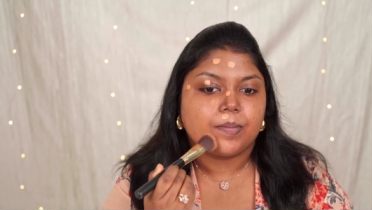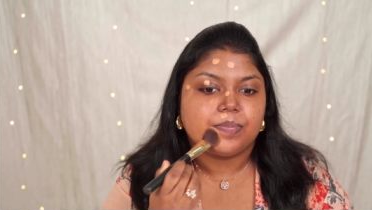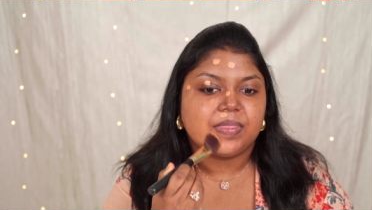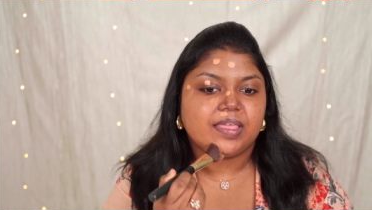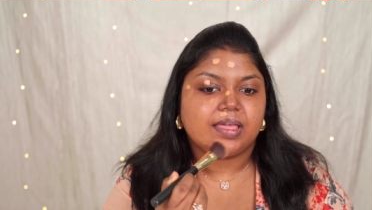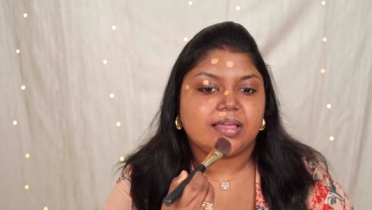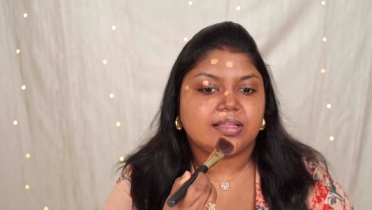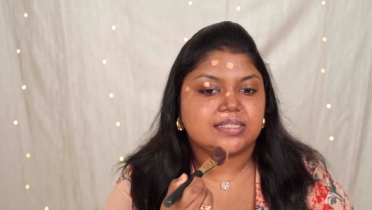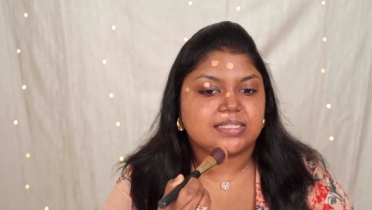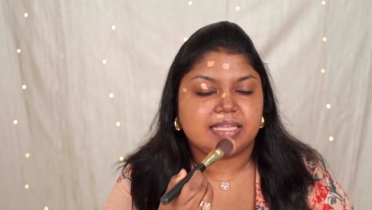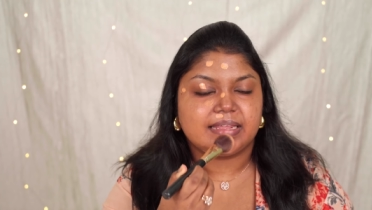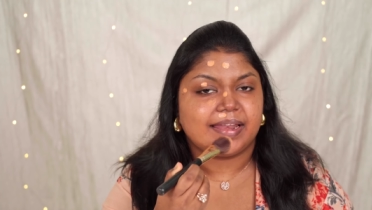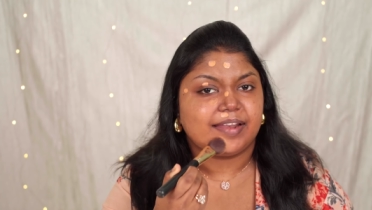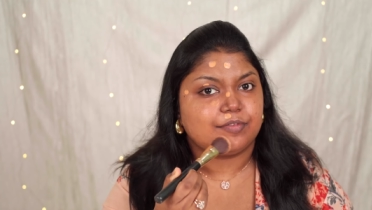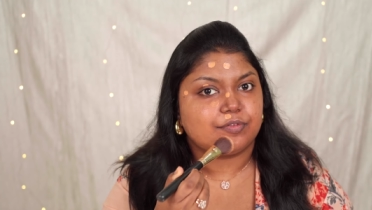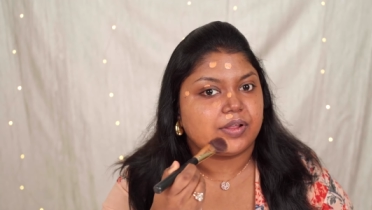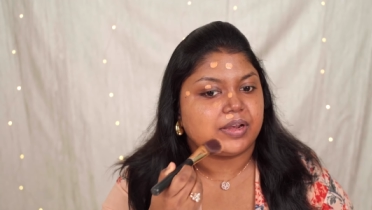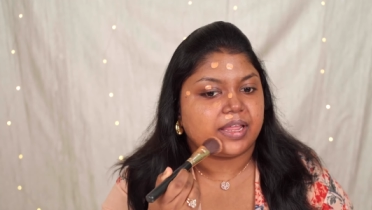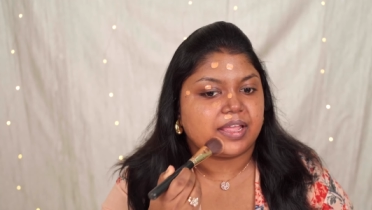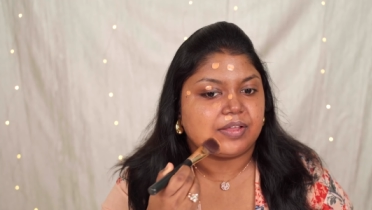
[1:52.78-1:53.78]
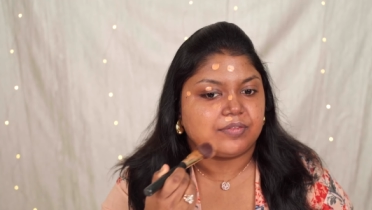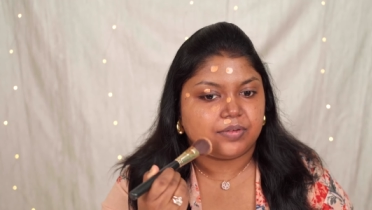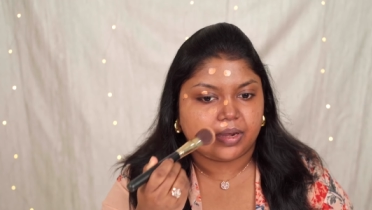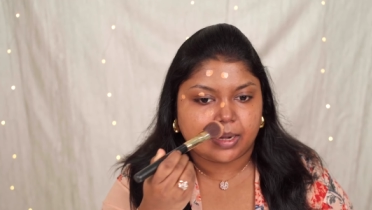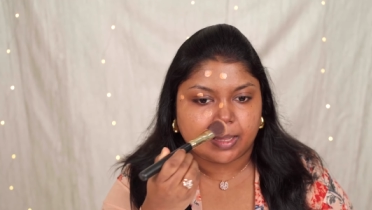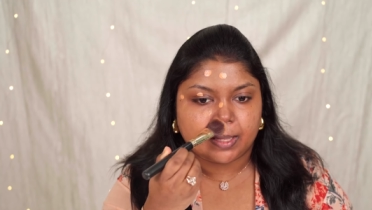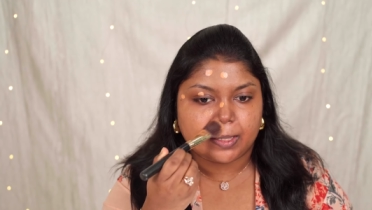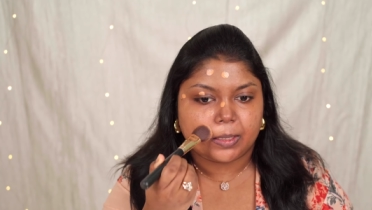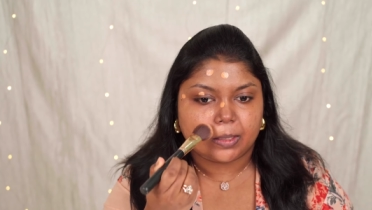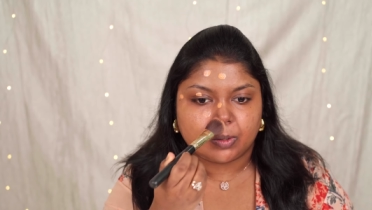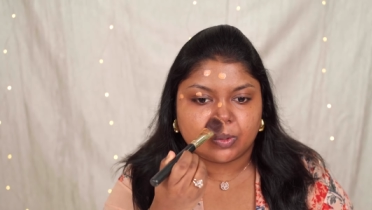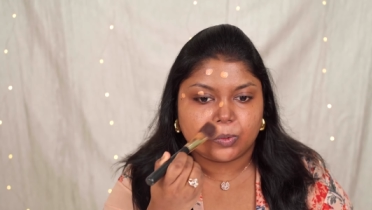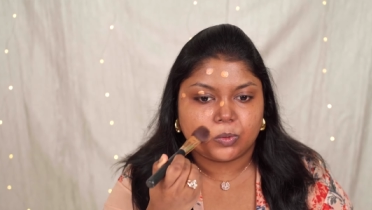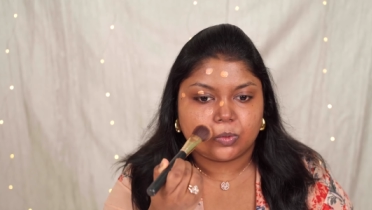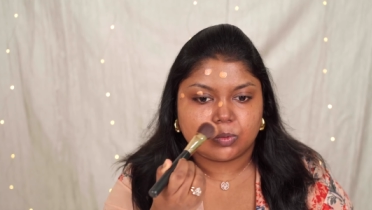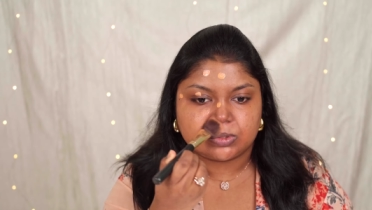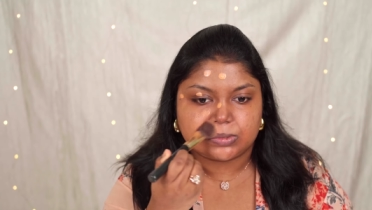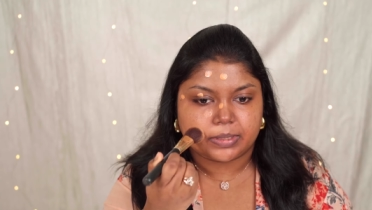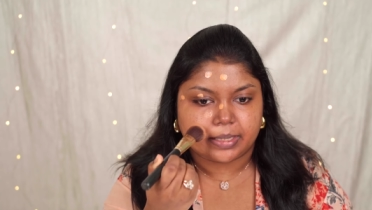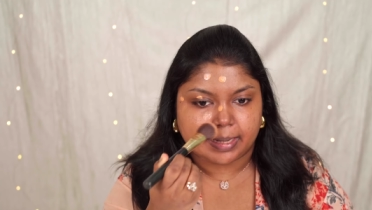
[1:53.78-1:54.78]
Yeah, it's great for everyday
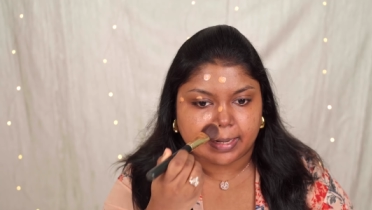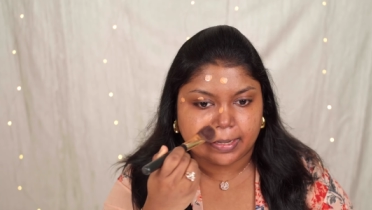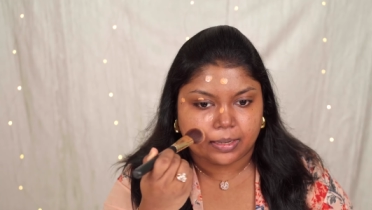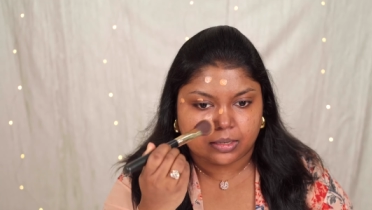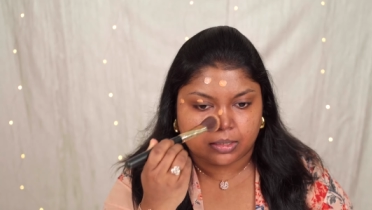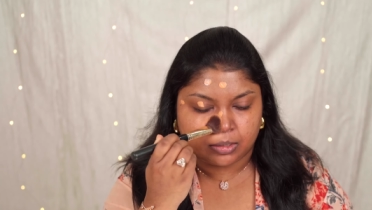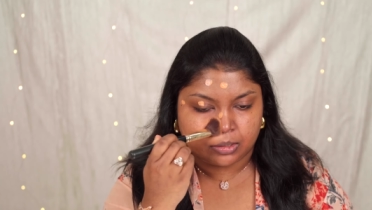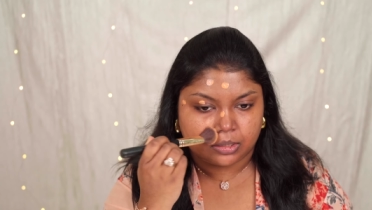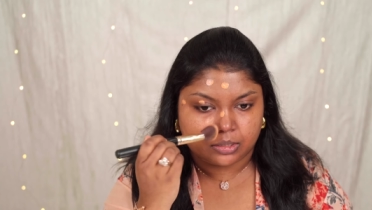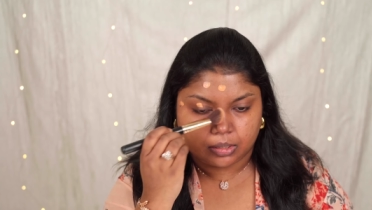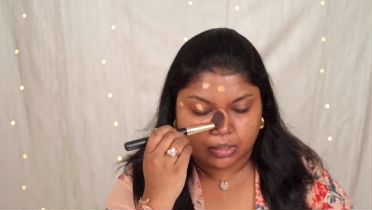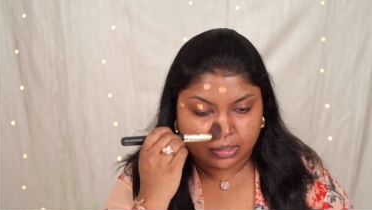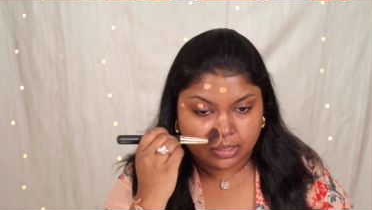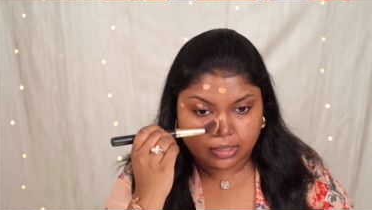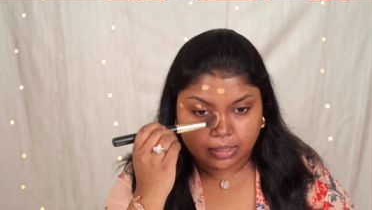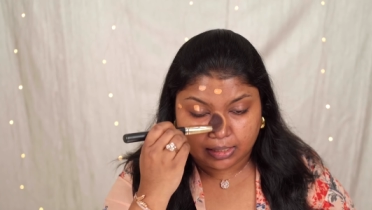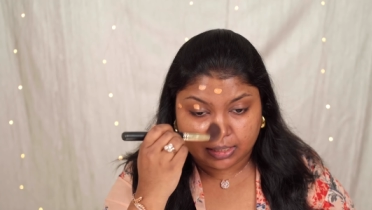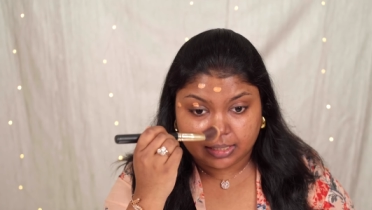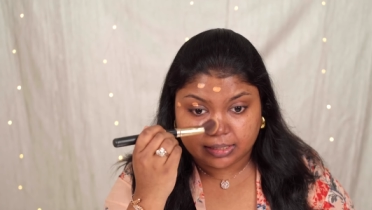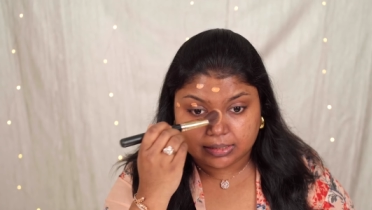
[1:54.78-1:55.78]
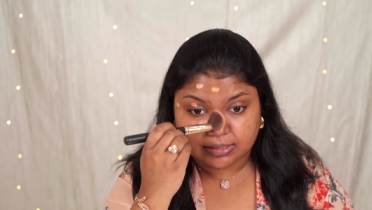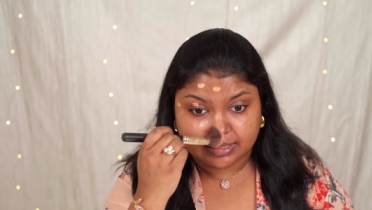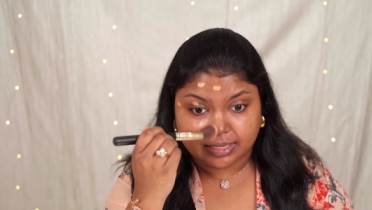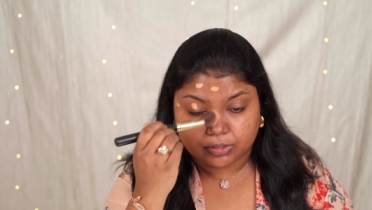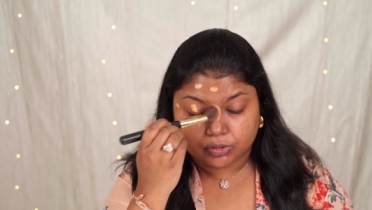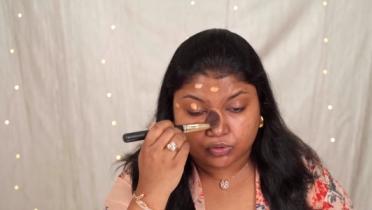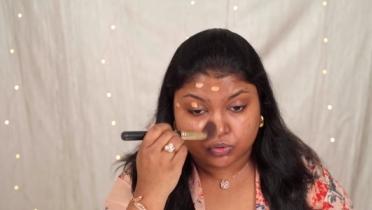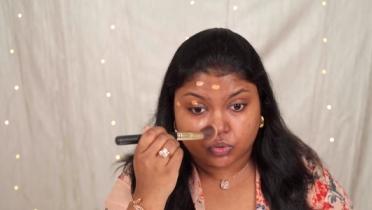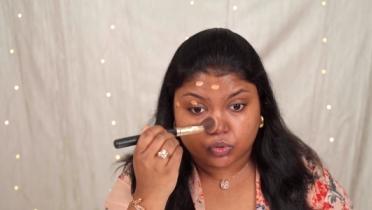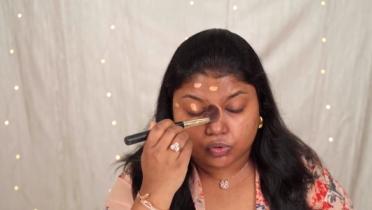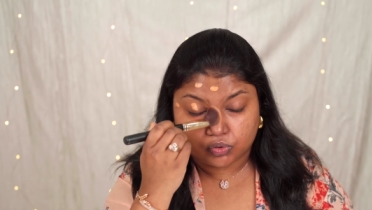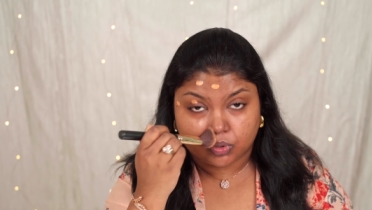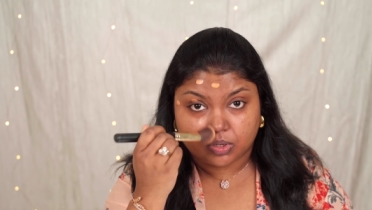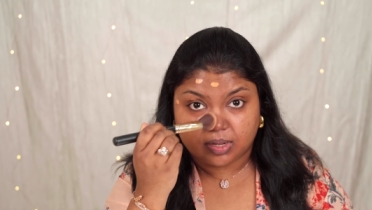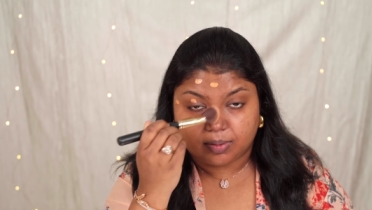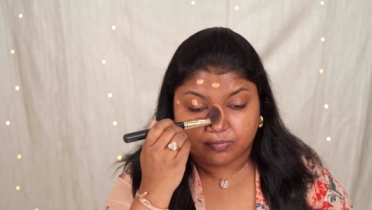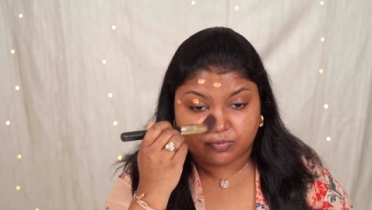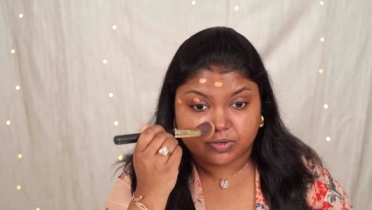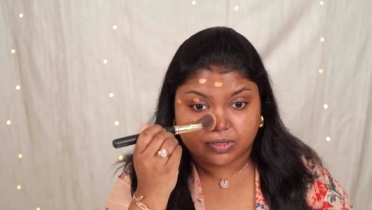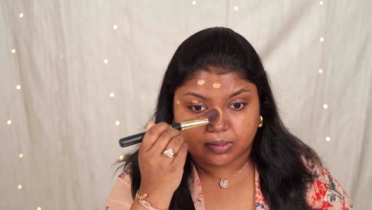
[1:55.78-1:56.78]
use and it's like so
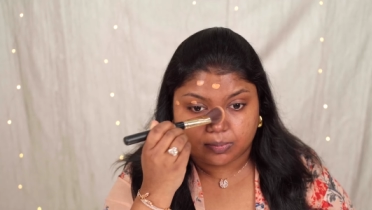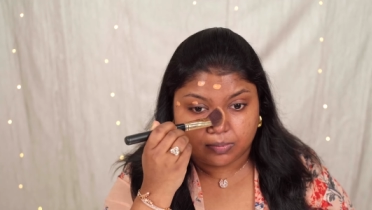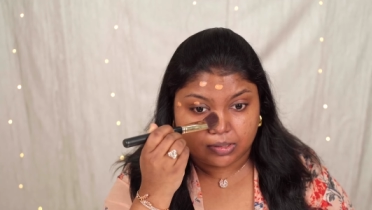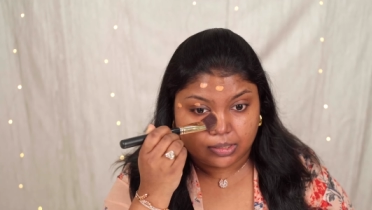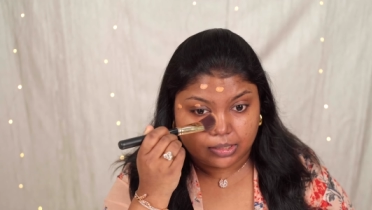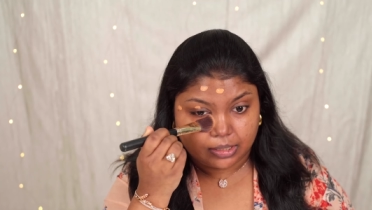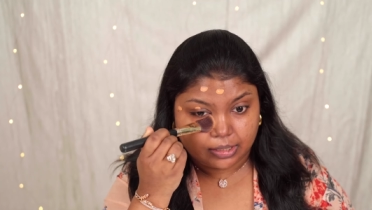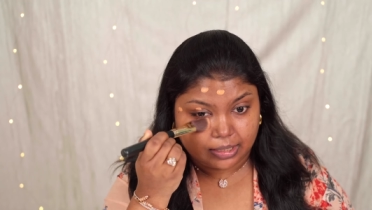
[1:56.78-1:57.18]
comfortable.